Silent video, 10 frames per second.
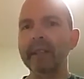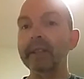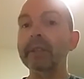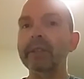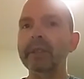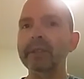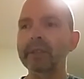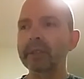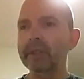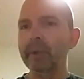It
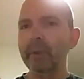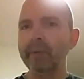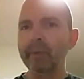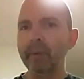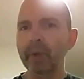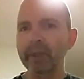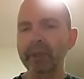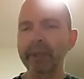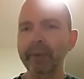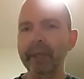doesn't go off in one
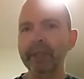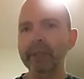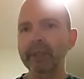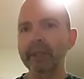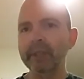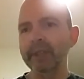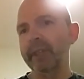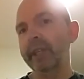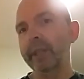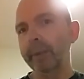direction,
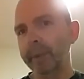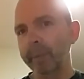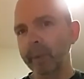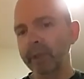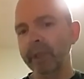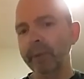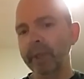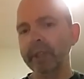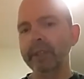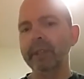stay going in one
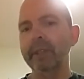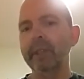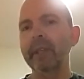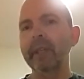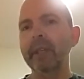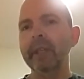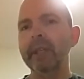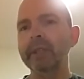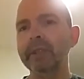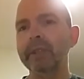direction.
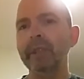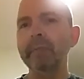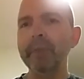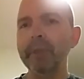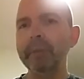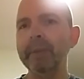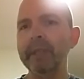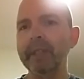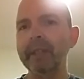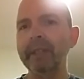It's jumping up and
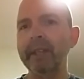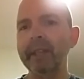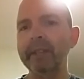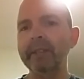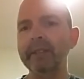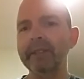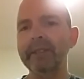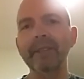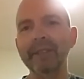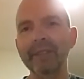down, and
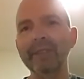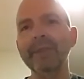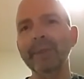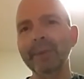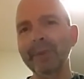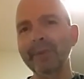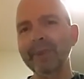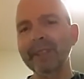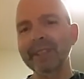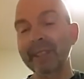it's doing all the
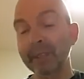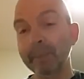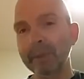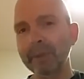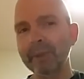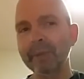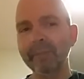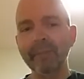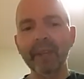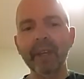things that it's supposed to.
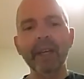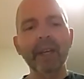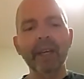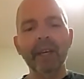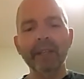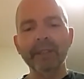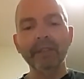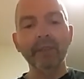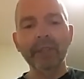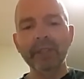And I
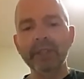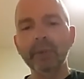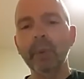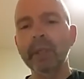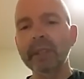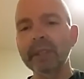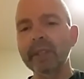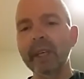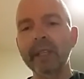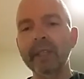tried this twice,
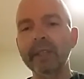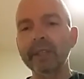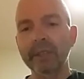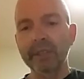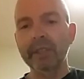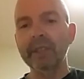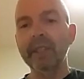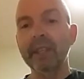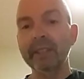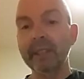and it does
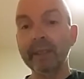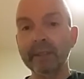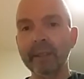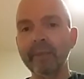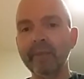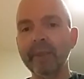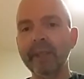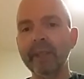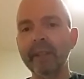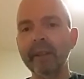the exact same
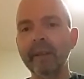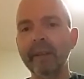thing.